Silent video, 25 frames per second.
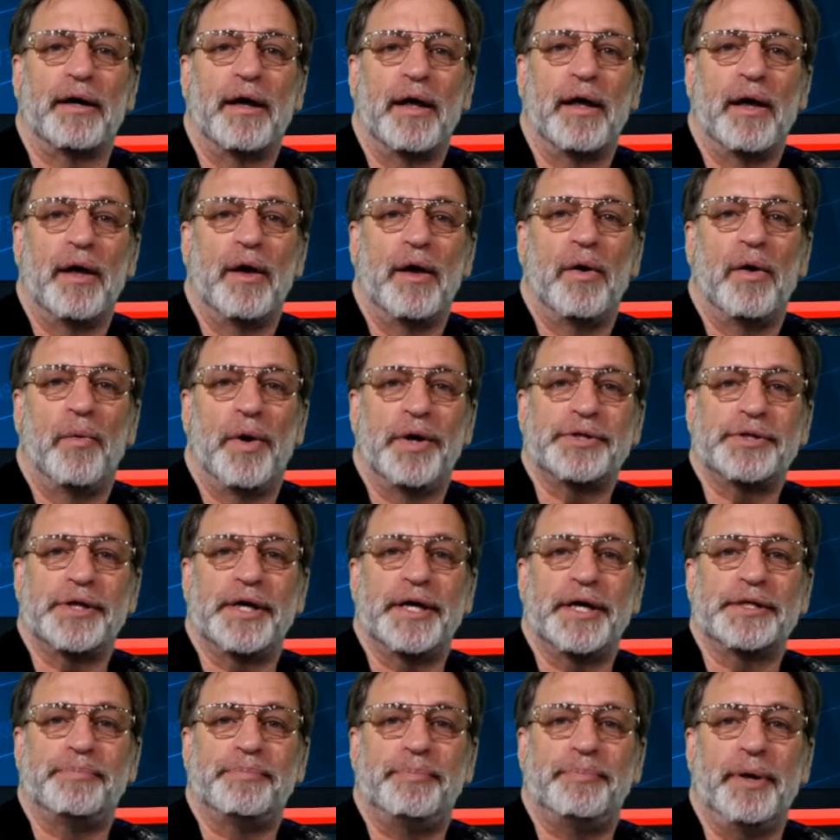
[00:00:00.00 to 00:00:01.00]
which is
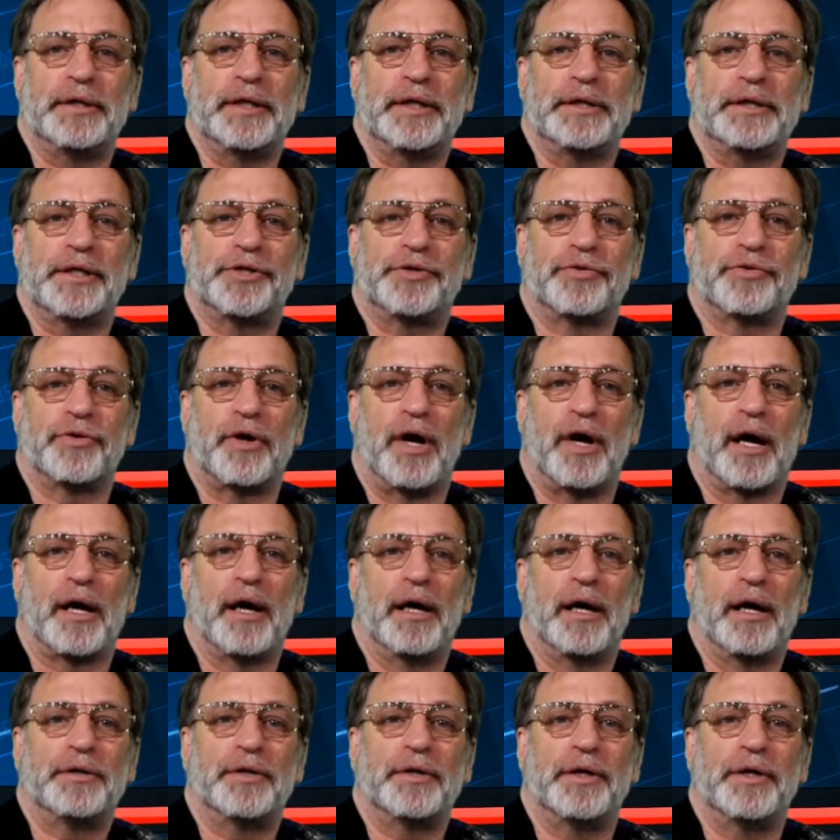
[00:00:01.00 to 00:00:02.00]
building the truck to
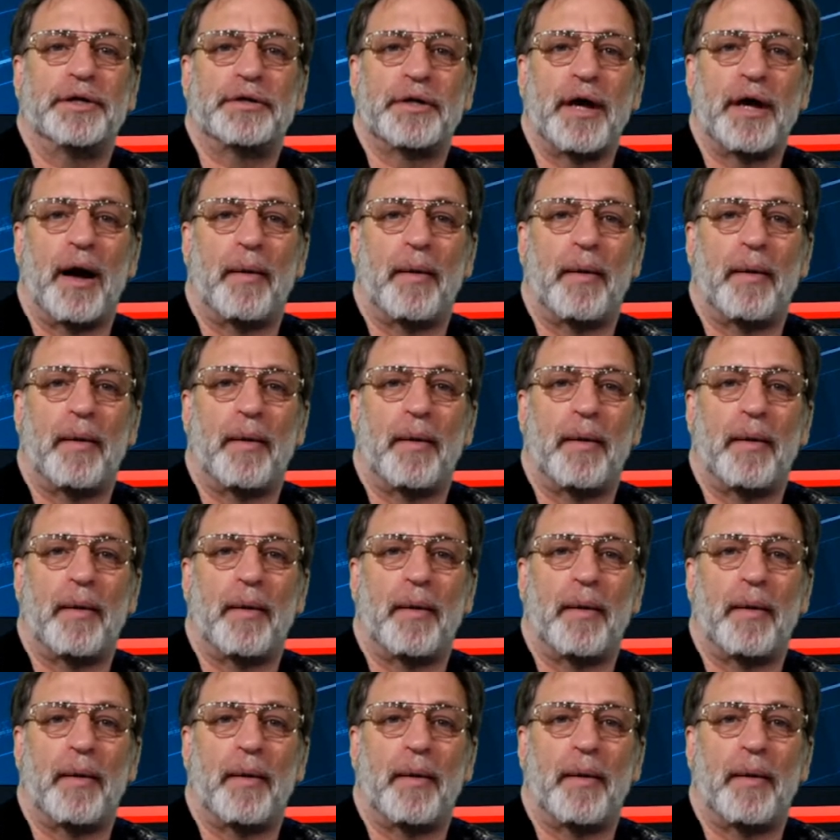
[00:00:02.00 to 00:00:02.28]
double